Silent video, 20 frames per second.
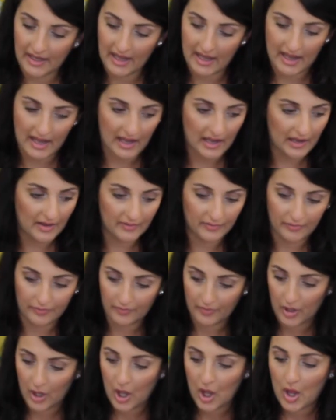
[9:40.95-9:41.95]
have
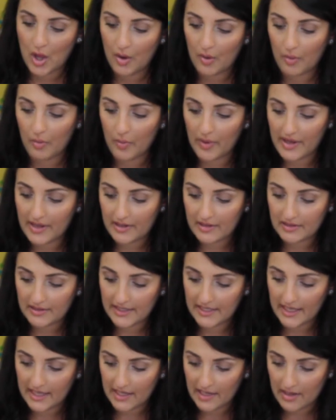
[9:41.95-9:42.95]

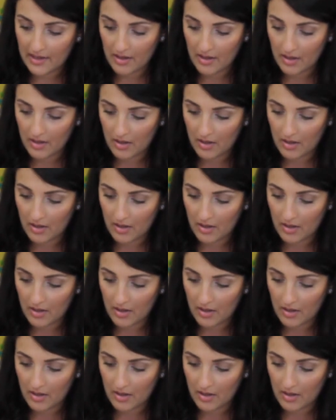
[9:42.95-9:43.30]
weekly